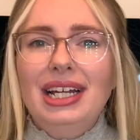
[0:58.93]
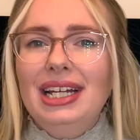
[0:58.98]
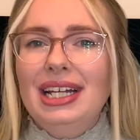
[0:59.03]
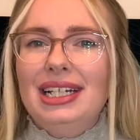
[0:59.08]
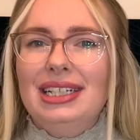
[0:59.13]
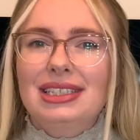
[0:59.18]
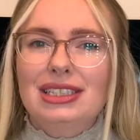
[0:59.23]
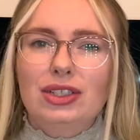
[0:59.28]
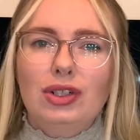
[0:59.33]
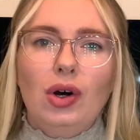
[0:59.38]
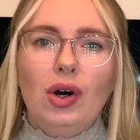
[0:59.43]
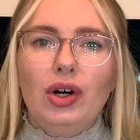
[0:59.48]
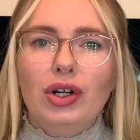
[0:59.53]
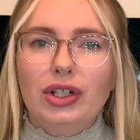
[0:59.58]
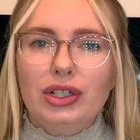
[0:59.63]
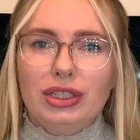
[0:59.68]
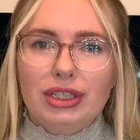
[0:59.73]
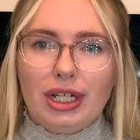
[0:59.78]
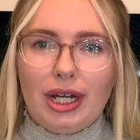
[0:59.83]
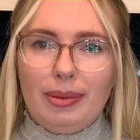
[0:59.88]
It's not a
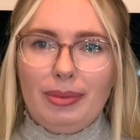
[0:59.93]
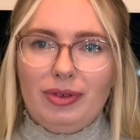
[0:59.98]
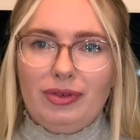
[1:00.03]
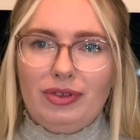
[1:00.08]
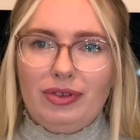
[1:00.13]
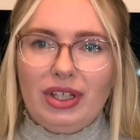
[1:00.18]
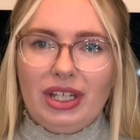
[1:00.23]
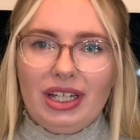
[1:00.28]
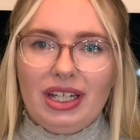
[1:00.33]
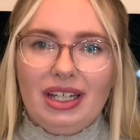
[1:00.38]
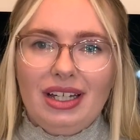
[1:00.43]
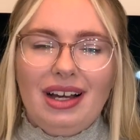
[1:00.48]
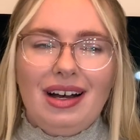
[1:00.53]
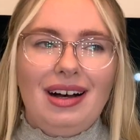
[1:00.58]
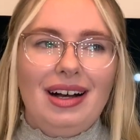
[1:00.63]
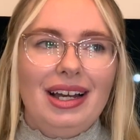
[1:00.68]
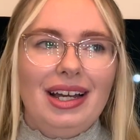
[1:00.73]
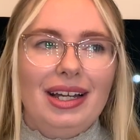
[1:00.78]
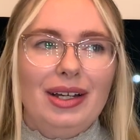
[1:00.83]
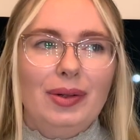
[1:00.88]
good time of year.
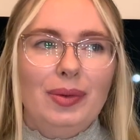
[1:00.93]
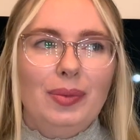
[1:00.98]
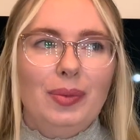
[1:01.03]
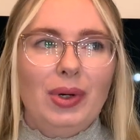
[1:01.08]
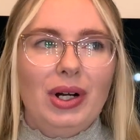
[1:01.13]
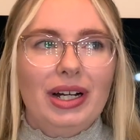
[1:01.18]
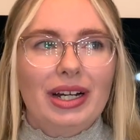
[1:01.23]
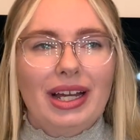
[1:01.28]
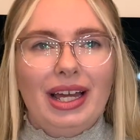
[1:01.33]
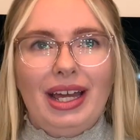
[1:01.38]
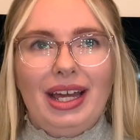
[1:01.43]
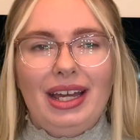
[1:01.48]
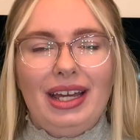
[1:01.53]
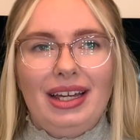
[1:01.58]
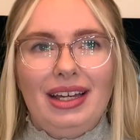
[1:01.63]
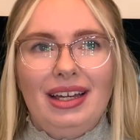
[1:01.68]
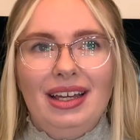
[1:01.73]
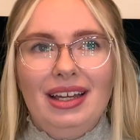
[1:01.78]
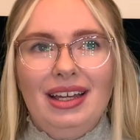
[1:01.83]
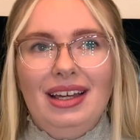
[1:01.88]
I work
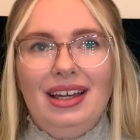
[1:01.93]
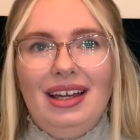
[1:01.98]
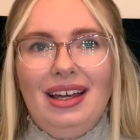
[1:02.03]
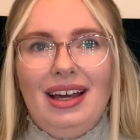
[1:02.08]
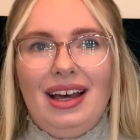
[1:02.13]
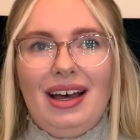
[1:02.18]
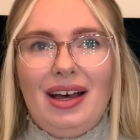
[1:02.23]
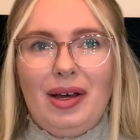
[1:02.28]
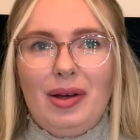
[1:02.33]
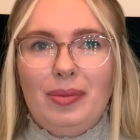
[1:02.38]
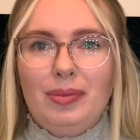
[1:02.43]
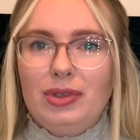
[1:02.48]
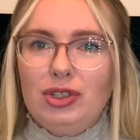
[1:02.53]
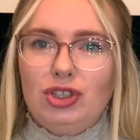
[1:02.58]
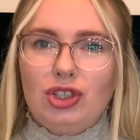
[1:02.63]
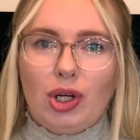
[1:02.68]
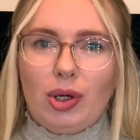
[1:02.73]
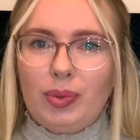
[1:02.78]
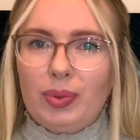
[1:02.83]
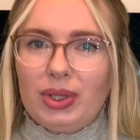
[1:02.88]
a
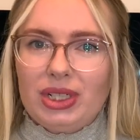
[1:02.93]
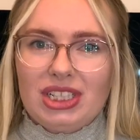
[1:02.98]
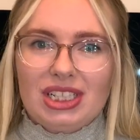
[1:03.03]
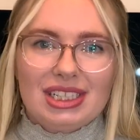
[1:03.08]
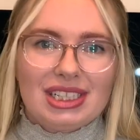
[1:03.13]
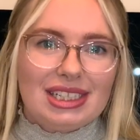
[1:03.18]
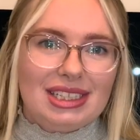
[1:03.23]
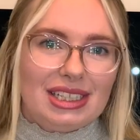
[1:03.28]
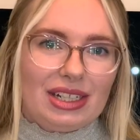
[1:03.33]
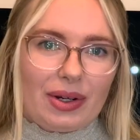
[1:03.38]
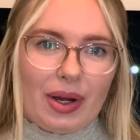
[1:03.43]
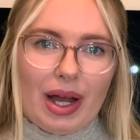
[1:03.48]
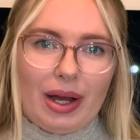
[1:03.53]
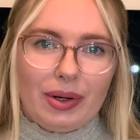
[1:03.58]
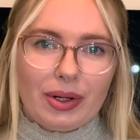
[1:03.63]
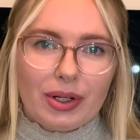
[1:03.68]
job which is a 0-hour